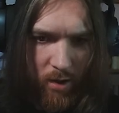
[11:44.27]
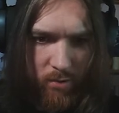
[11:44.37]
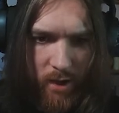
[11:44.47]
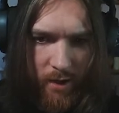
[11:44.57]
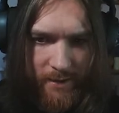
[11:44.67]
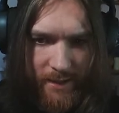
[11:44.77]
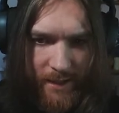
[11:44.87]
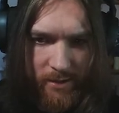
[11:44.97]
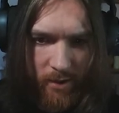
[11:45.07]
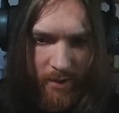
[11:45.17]
Oh god, it's
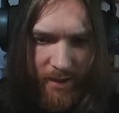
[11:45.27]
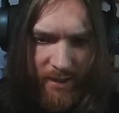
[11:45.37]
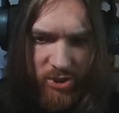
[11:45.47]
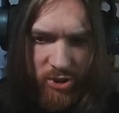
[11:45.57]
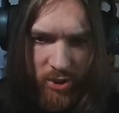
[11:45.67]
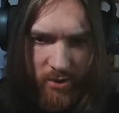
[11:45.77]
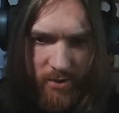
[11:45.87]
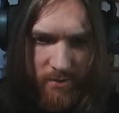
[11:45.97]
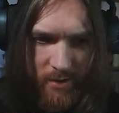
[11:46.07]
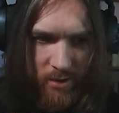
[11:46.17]
getting dark. Can I
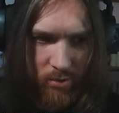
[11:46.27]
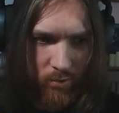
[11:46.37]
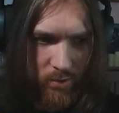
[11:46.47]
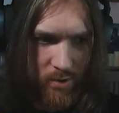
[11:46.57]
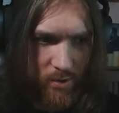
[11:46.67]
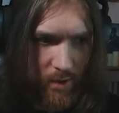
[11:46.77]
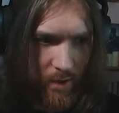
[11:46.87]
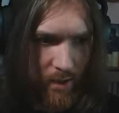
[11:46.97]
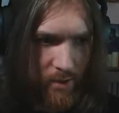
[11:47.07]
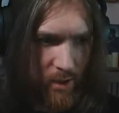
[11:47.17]
shut the doors?
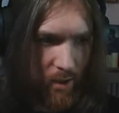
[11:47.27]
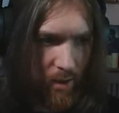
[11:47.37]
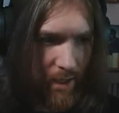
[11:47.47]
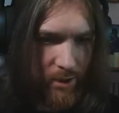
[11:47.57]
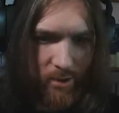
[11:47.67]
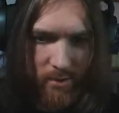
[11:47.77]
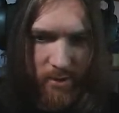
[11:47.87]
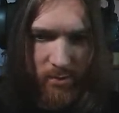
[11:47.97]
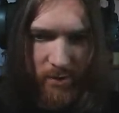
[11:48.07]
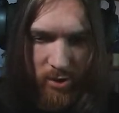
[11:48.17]
Uh, turn the lights
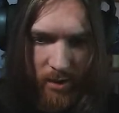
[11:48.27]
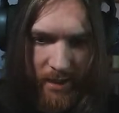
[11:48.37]
using the switch on...